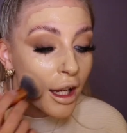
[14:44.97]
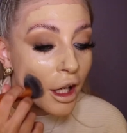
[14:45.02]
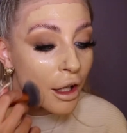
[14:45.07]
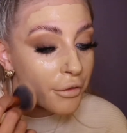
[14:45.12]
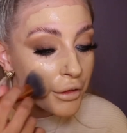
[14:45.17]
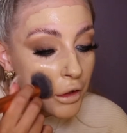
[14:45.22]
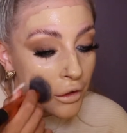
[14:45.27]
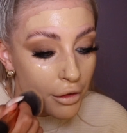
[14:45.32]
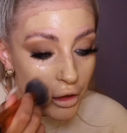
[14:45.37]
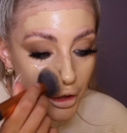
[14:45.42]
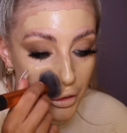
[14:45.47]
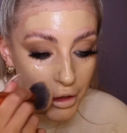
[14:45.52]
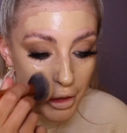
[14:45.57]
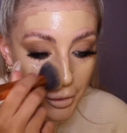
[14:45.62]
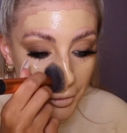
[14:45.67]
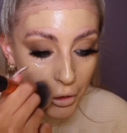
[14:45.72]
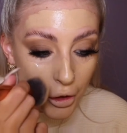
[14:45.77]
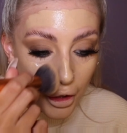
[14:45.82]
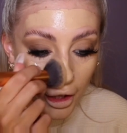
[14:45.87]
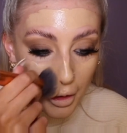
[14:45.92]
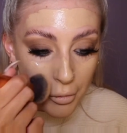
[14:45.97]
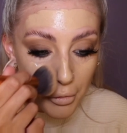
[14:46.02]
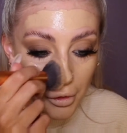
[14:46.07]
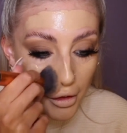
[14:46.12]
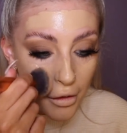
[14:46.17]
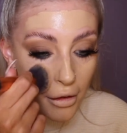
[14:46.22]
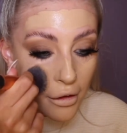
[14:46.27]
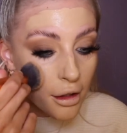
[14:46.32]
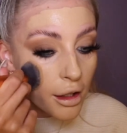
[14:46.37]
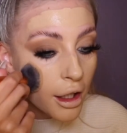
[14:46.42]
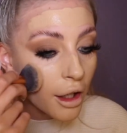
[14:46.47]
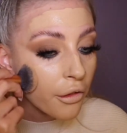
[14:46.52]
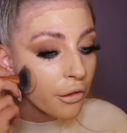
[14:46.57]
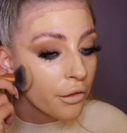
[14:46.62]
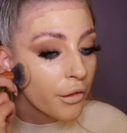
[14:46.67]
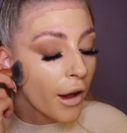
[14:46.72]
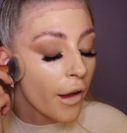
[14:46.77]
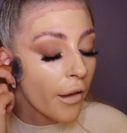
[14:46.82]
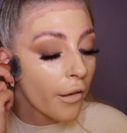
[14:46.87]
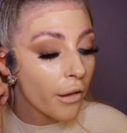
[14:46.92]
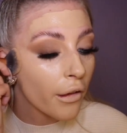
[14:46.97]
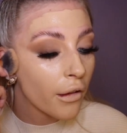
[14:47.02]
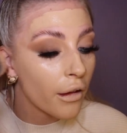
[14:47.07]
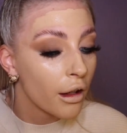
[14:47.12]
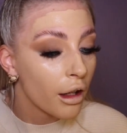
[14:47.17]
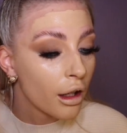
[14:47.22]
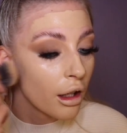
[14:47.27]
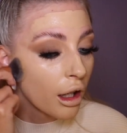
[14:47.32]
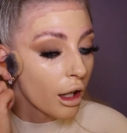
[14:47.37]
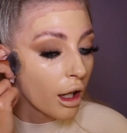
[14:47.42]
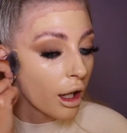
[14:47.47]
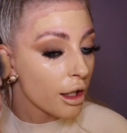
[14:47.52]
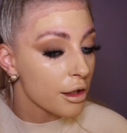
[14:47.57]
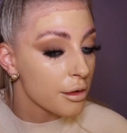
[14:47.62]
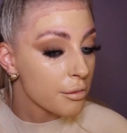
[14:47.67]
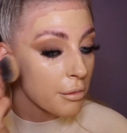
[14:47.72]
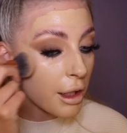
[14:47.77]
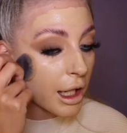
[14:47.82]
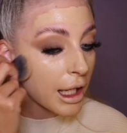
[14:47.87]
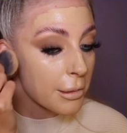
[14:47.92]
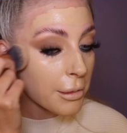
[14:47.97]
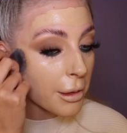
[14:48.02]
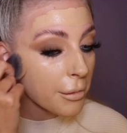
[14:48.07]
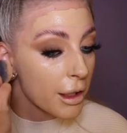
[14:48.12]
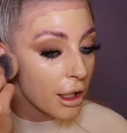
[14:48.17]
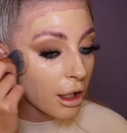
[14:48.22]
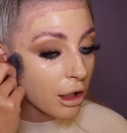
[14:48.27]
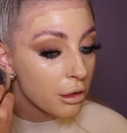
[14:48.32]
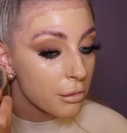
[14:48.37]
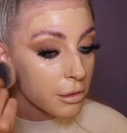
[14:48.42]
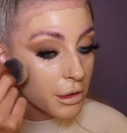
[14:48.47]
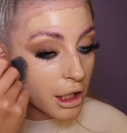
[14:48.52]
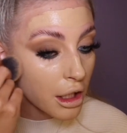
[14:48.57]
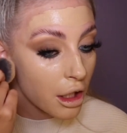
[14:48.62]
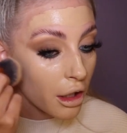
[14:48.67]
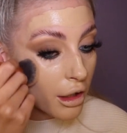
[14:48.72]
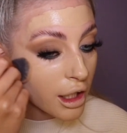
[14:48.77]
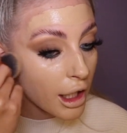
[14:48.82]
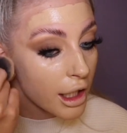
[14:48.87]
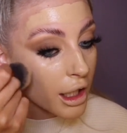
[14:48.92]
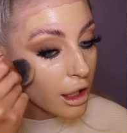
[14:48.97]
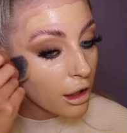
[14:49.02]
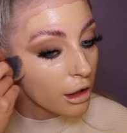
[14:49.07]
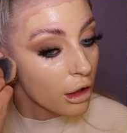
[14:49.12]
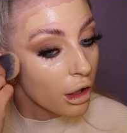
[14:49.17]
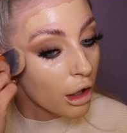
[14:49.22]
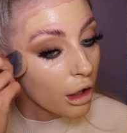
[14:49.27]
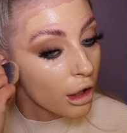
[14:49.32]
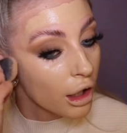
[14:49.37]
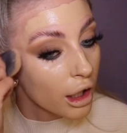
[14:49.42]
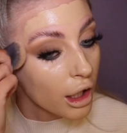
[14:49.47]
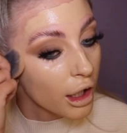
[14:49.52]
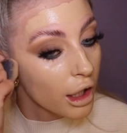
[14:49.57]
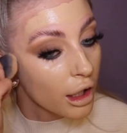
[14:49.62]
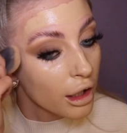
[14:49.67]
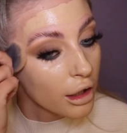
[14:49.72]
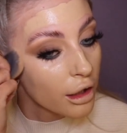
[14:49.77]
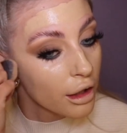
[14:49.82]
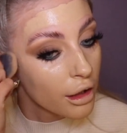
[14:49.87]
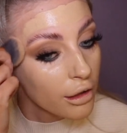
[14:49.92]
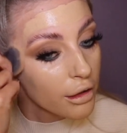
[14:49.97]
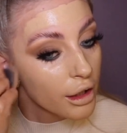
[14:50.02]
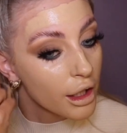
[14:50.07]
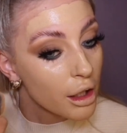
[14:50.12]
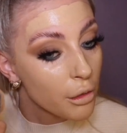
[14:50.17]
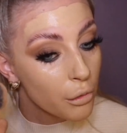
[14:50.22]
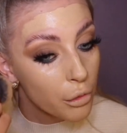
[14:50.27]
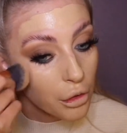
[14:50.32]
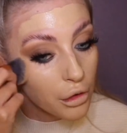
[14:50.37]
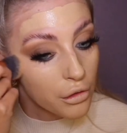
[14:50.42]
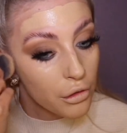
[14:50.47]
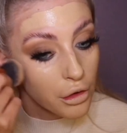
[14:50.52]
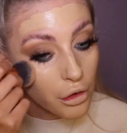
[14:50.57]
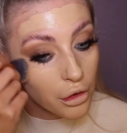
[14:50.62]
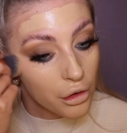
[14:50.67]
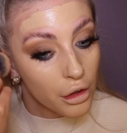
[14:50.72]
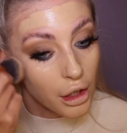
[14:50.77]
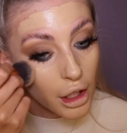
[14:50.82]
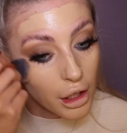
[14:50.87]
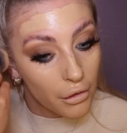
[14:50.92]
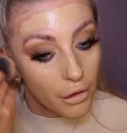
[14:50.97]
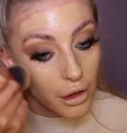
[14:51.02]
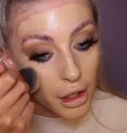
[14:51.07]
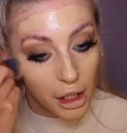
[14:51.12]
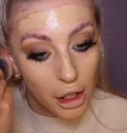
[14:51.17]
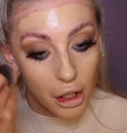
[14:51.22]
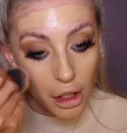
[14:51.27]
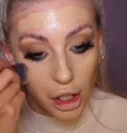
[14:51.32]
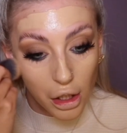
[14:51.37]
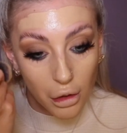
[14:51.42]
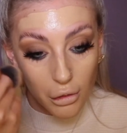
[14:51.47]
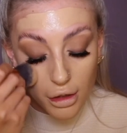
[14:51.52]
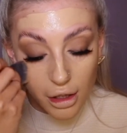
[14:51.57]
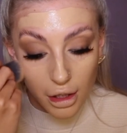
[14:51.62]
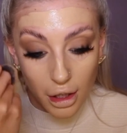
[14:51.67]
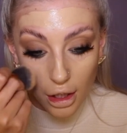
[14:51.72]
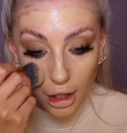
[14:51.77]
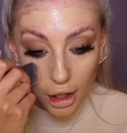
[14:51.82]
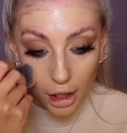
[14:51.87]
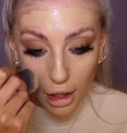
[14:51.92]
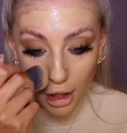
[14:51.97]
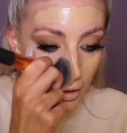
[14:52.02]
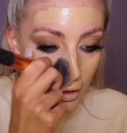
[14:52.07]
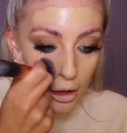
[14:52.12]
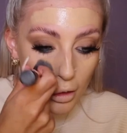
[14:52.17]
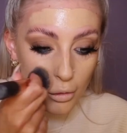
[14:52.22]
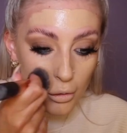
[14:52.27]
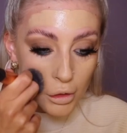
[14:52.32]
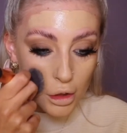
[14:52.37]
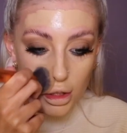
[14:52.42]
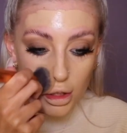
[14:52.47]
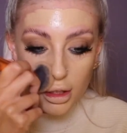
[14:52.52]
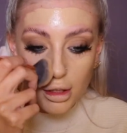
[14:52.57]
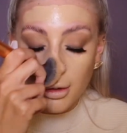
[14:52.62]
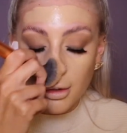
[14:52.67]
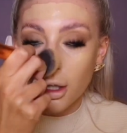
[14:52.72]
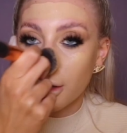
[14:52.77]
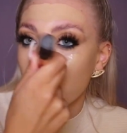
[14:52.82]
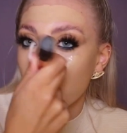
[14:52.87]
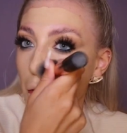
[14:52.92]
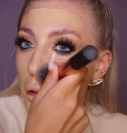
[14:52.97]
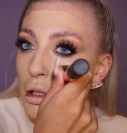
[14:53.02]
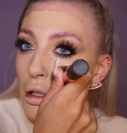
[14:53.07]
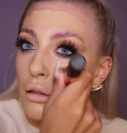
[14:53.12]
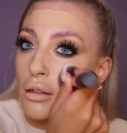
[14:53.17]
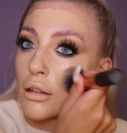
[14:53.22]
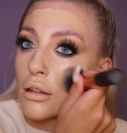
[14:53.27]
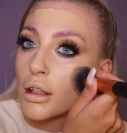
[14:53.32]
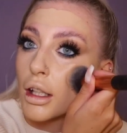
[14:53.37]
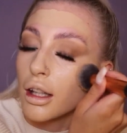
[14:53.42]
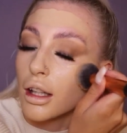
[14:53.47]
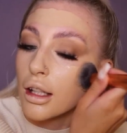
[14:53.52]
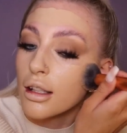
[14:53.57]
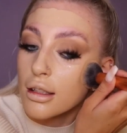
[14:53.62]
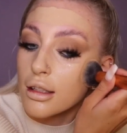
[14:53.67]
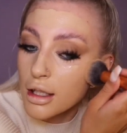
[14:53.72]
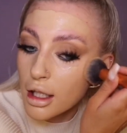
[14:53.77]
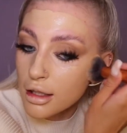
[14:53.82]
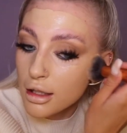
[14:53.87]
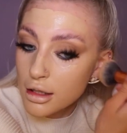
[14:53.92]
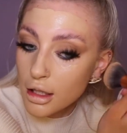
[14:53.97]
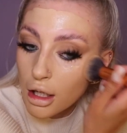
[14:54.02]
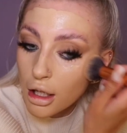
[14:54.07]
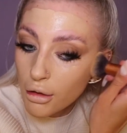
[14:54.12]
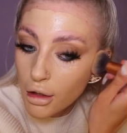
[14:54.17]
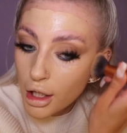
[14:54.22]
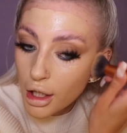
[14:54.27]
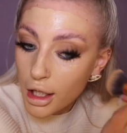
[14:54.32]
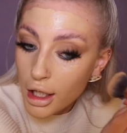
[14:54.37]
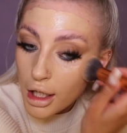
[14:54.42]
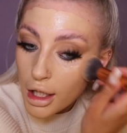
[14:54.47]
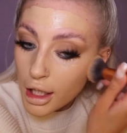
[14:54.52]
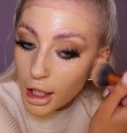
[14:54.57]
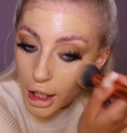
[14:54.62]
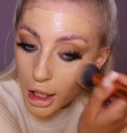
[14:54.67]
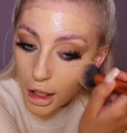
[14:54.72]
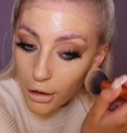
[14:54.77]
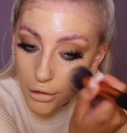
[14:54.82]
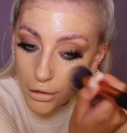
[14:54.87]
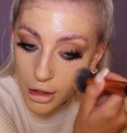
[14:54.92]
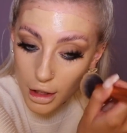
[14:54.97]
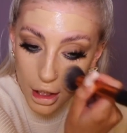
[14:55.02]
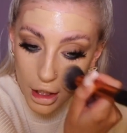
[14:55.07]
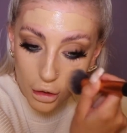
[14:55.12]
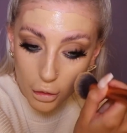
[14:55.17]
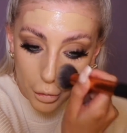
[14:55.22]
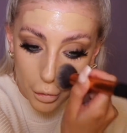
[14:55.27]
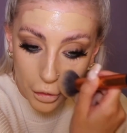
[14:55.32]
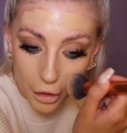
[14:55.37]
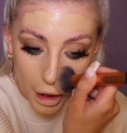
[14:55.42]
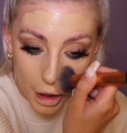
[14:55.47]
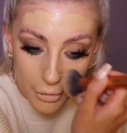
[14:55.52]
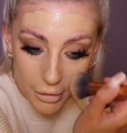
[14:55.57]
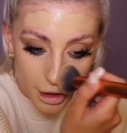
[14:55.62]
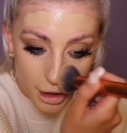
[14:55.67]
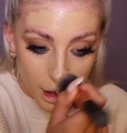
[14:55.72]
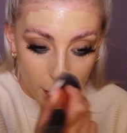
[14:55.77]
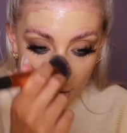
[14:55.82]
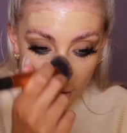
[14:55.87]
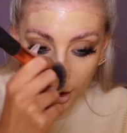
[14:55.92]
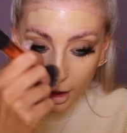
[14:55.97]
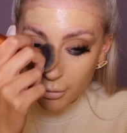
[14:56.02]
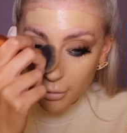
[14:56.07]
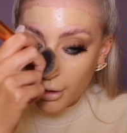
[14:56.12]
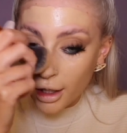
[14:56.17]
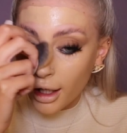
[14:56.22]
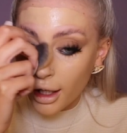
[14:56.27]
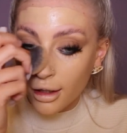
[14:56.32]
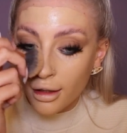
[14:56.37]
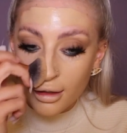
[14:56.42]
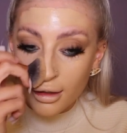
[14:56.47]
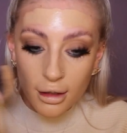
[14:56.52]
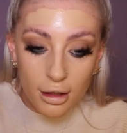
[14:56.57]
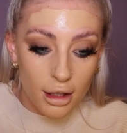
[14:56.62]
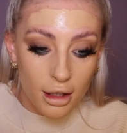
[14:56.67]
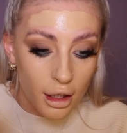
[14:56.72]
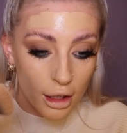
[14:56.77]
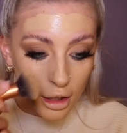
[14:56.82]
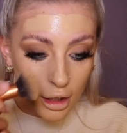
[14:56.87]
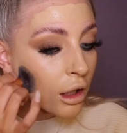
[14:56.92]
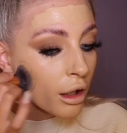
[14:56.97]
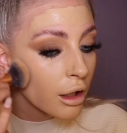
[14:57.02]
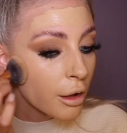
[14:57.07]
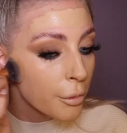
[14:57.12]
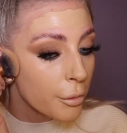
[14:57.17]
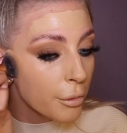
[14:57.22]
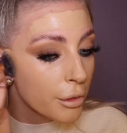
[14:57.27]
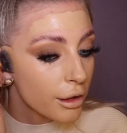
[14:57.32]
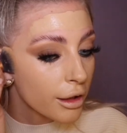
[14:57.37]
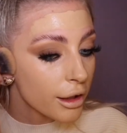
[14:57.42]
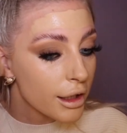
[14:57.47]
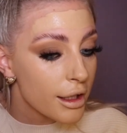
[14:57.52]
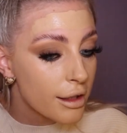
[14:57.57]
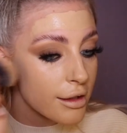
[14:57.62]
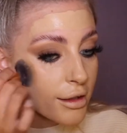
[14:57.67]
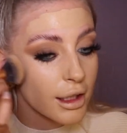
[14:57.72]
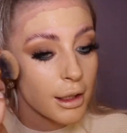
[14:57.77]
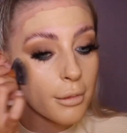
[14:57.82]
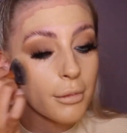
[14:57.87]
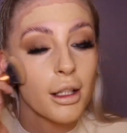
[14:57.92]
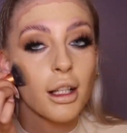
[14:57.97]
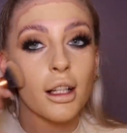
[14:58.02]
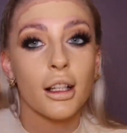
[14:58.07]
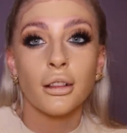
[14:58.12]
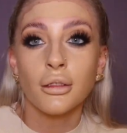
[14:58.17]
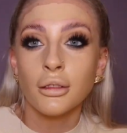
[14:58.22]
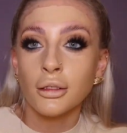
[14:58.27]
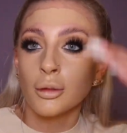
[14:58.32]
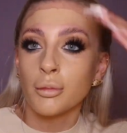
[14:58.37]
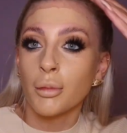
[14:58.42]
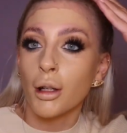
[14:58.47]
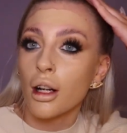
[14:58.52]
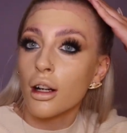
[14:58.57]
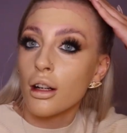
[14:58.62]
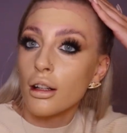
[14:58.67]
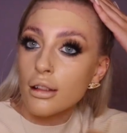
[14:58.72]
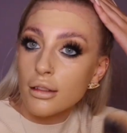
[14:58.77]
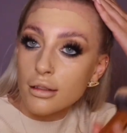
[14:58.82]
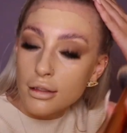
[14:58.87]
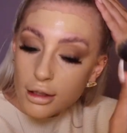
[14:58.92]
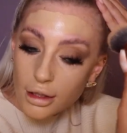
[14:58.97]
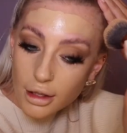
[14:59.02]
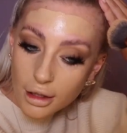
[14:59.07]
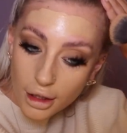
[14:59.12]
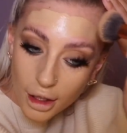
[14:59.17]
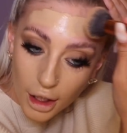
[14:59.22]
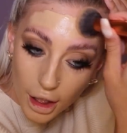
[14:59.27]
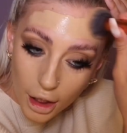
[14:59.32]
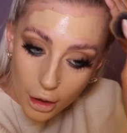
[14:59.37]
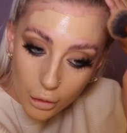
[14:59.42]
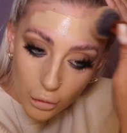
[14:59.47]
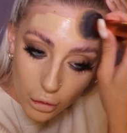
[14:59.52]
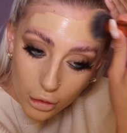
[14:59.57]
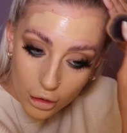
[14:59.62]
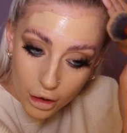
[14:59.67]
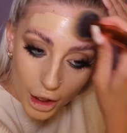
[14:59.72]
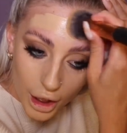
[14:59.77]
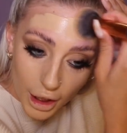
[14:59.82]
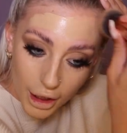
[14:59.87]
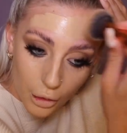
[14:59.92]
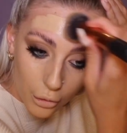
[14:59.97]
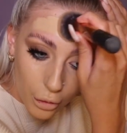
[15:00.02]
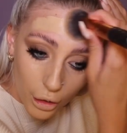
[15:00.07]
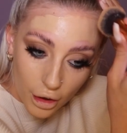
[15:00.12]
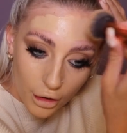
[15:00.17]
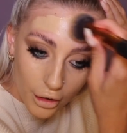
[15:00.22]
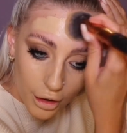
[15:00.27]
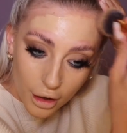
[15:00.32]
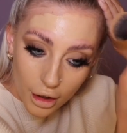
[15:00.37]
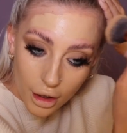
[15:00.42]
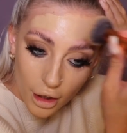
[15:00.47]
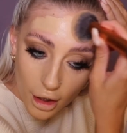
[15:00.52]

never used a primer that I've felt has made my makeup stay on any longer than it would have done if I didn't use it, which is the whole point of it really, isn't it? So if there's any good primers that you recommend, please let me know, because I would like one